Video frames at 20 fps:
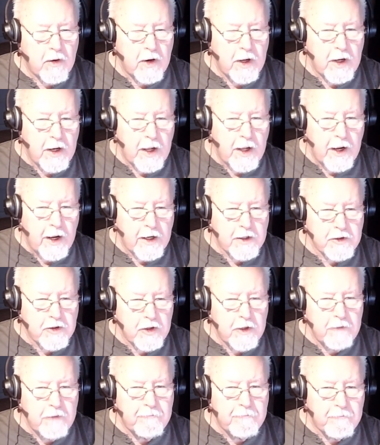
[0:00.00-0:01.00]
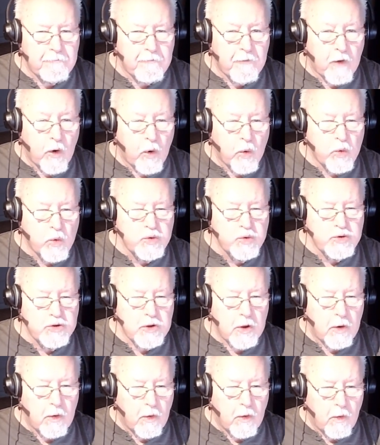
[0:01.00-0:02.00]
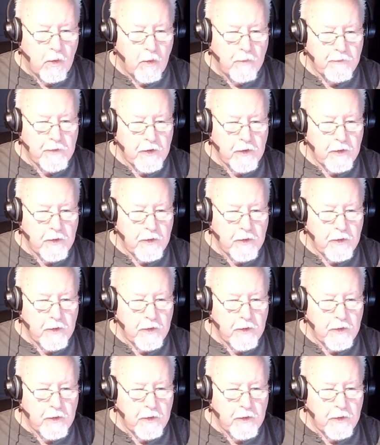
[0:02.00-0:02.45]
it actually froze over.